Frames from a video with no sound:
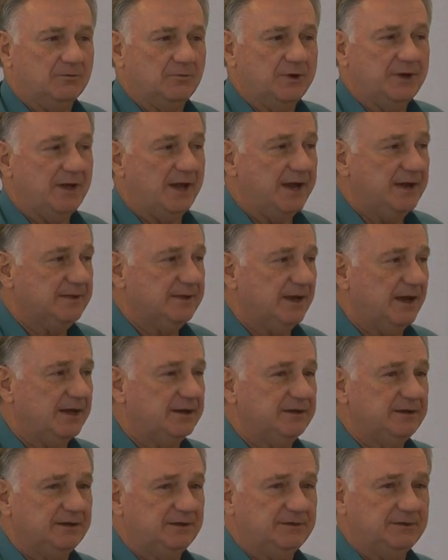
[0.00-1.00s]
We like the
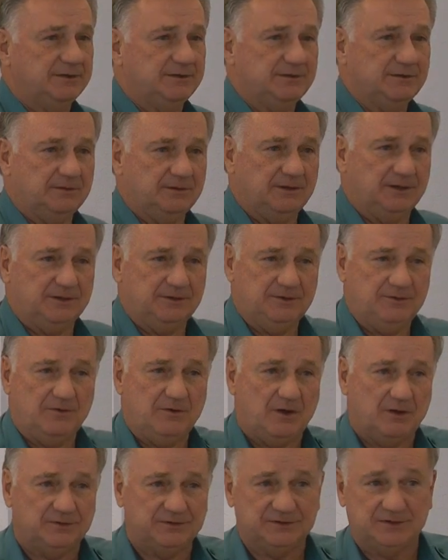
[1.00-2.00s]
idea that you
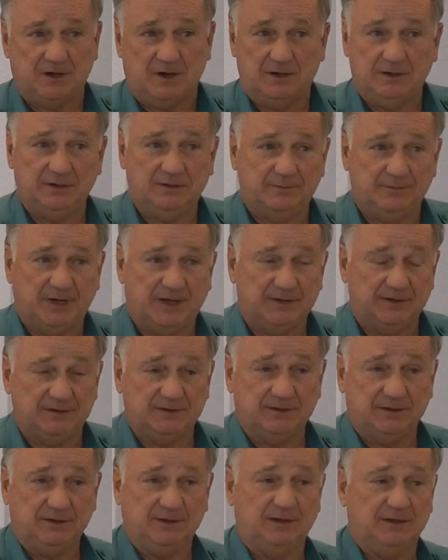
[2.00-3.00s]
all started about
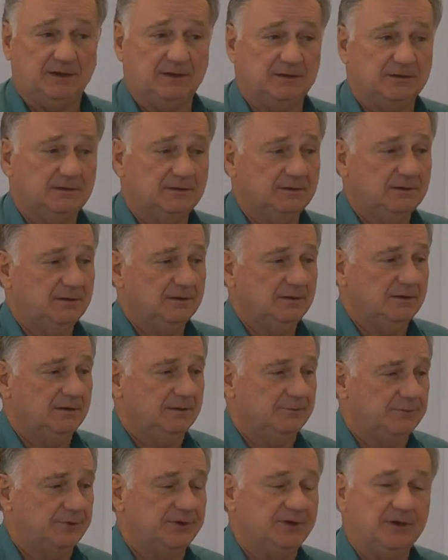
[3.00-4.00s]
the
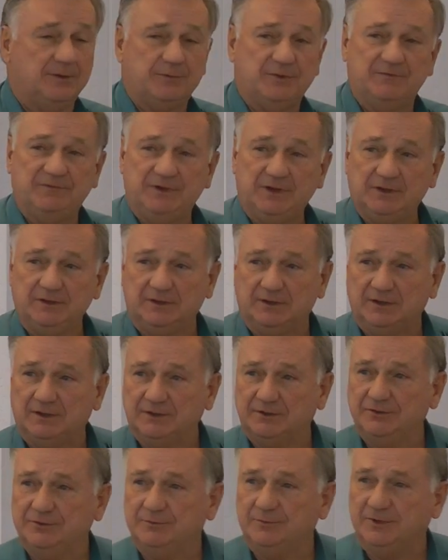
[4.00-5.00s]
putting a pavilion
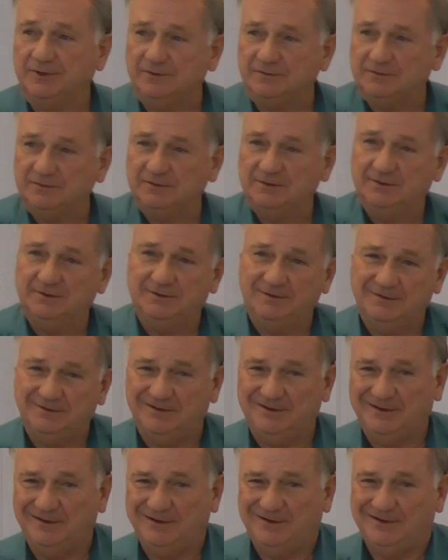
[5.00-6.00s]
at Cumbres.
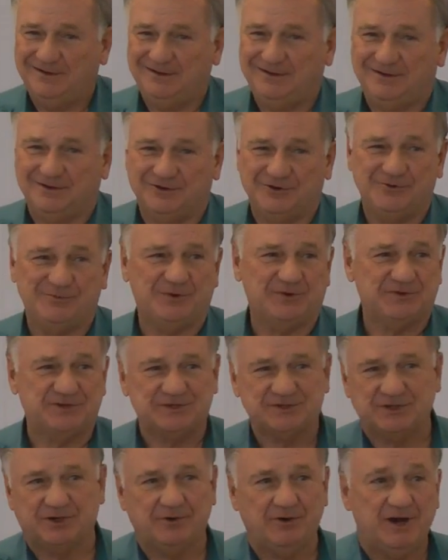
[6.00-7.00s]
Cumbres
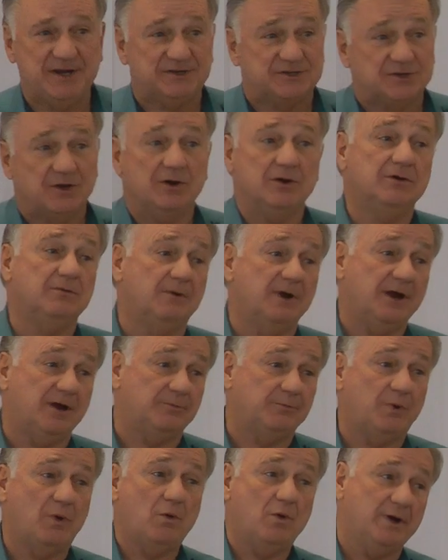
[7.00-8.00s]
is a great
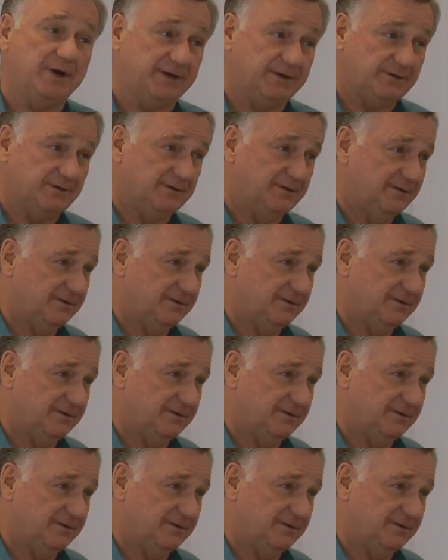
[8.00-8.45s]
turnaround point.